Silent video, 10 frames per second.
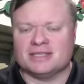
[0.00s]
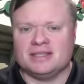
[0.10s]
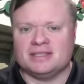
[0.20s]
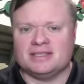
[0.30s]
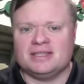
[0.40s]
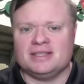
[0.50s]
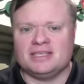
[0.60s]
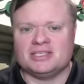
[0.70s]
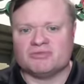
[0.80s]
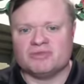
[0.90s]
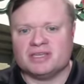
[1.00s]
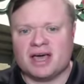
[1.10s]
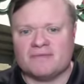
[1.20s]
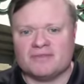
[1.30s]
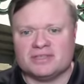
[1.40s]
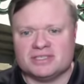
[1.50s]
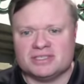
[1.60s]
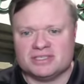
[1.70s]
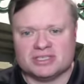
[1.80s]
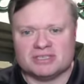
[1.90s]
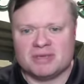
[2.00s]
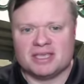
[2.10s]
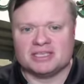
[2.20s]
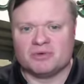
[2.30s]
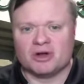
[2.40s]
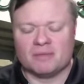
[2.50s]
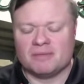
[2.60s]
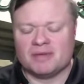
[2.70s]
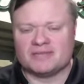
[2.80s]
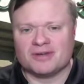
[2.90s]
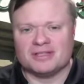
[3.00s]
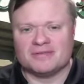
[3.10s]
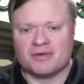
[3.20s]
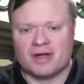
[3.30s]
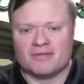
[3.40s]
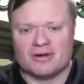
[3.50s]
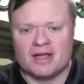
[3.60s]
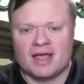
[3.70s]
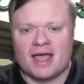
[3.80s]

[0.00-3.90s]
Didn't these three conferences just pinky swear to be best friends forever?